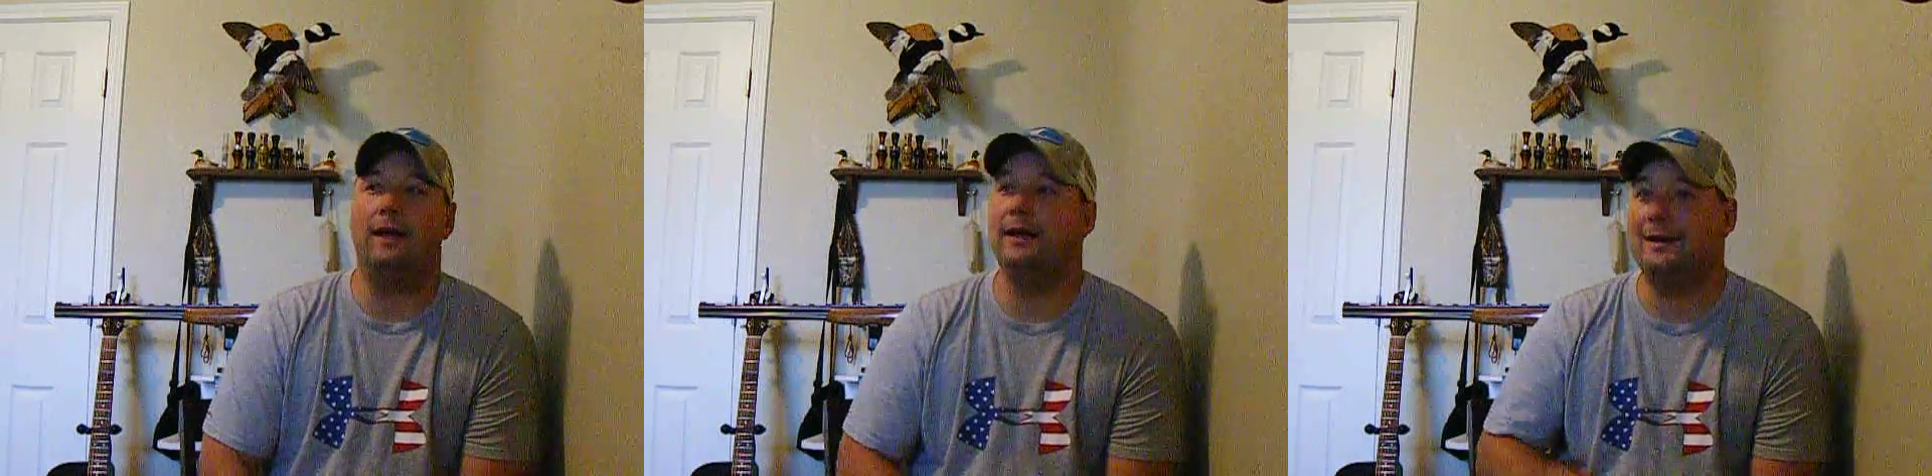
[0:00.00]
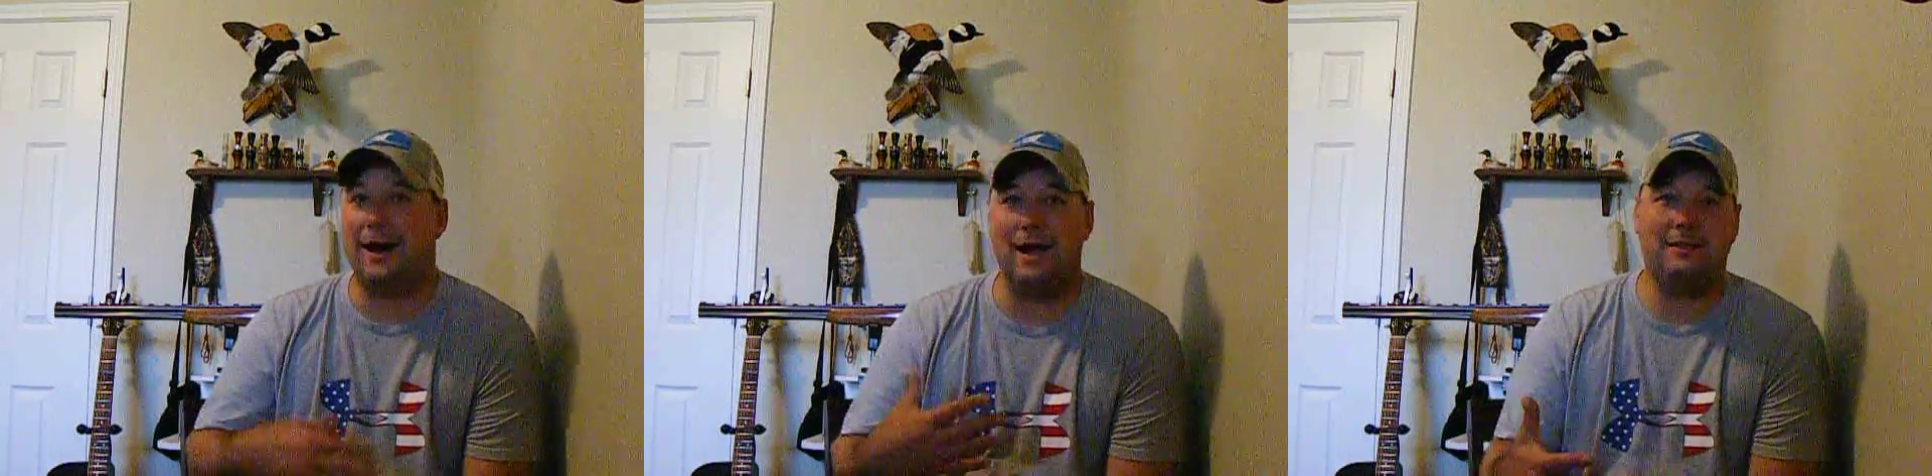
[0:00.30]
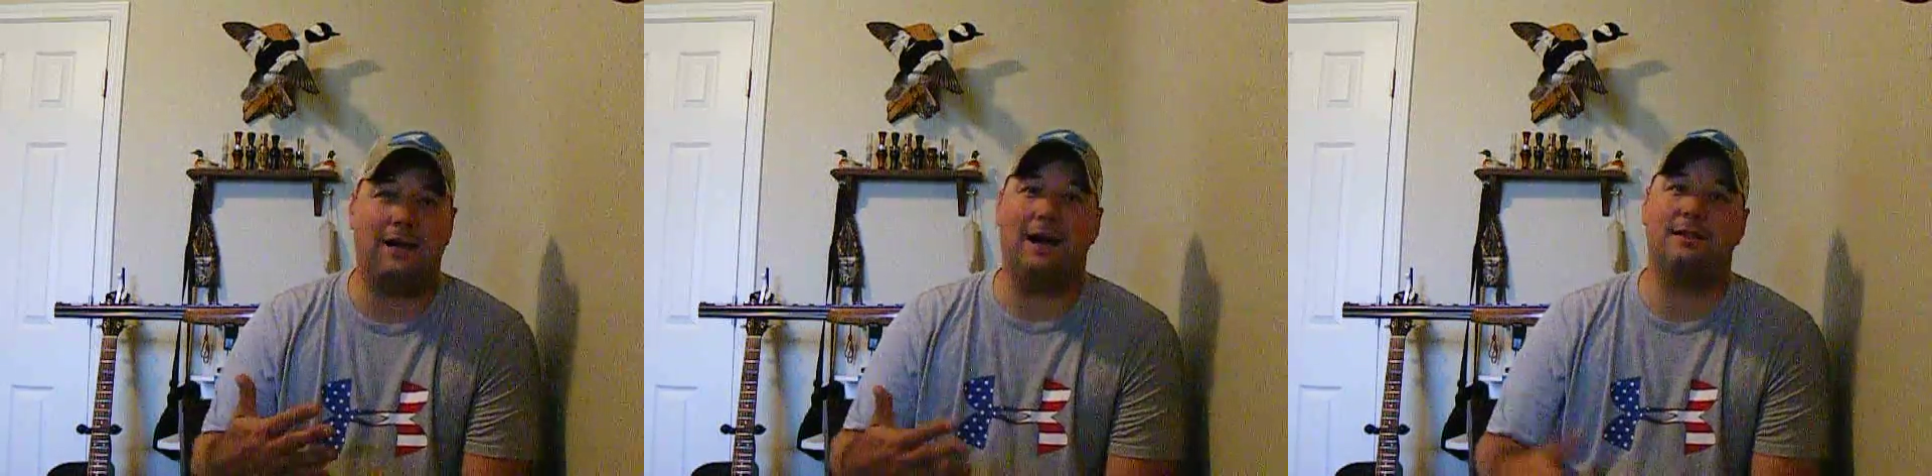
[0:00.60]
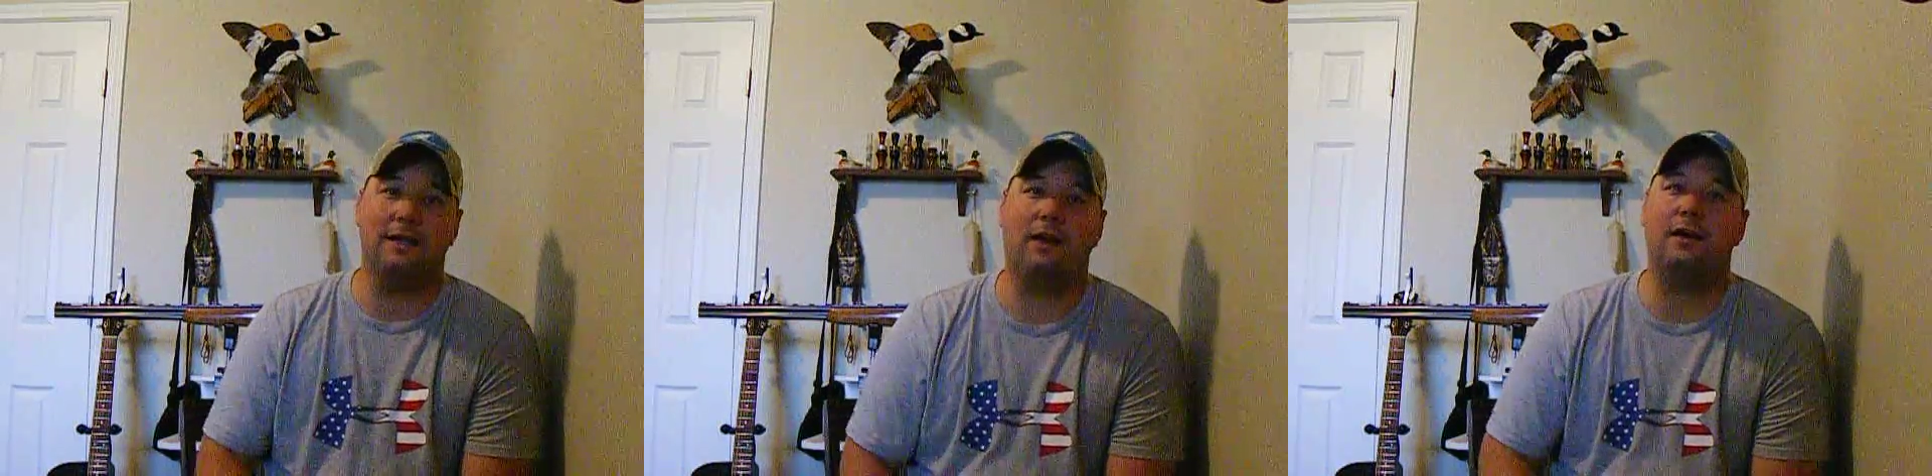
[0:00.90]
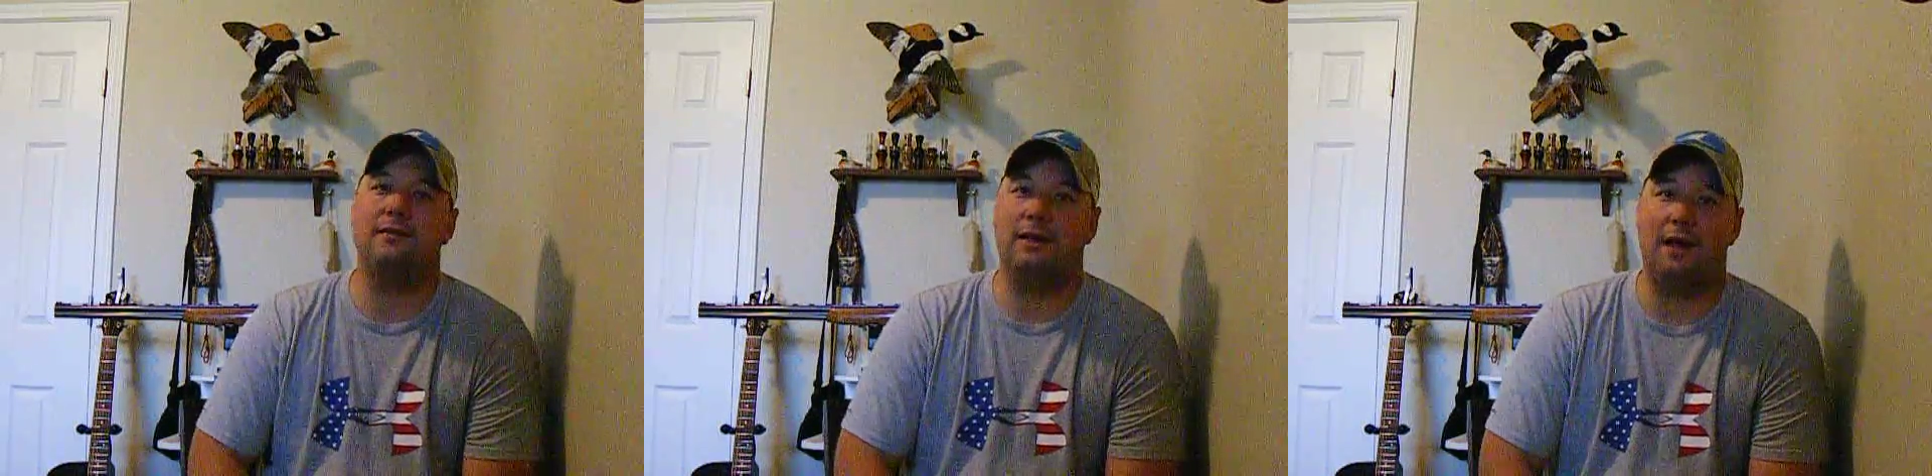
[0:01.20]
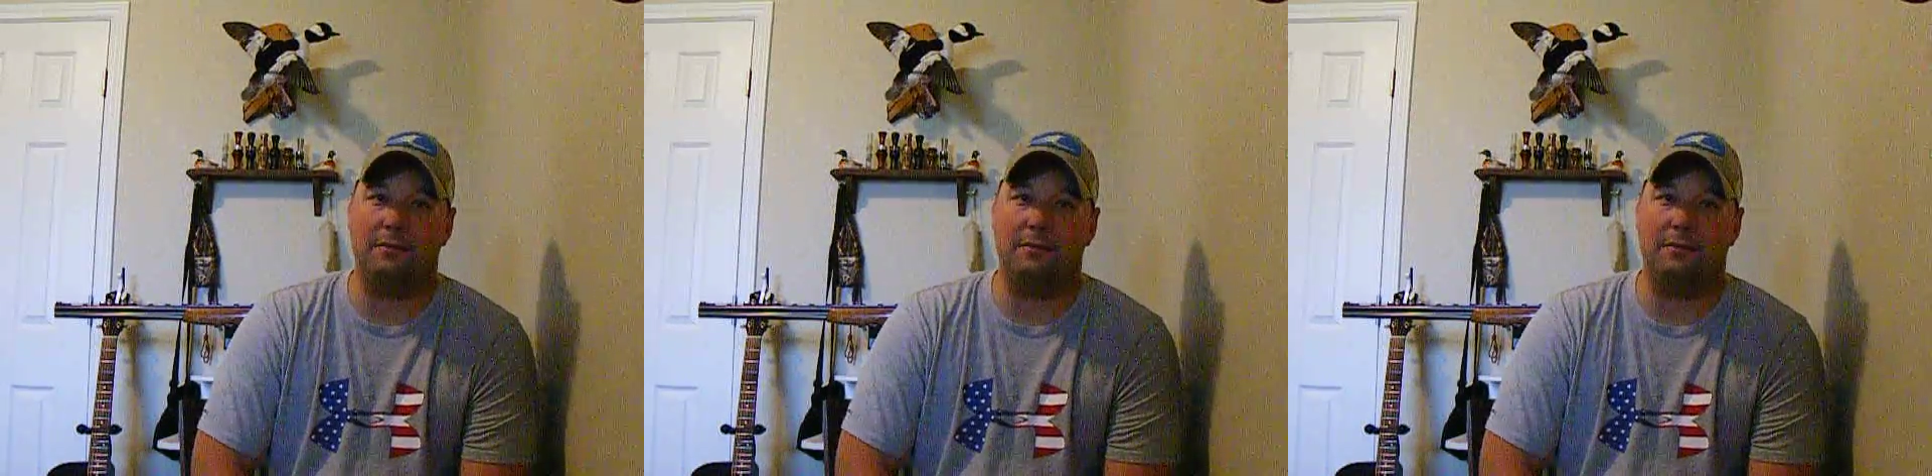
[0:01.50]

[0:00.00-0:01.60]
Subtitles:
and non-toxic hunting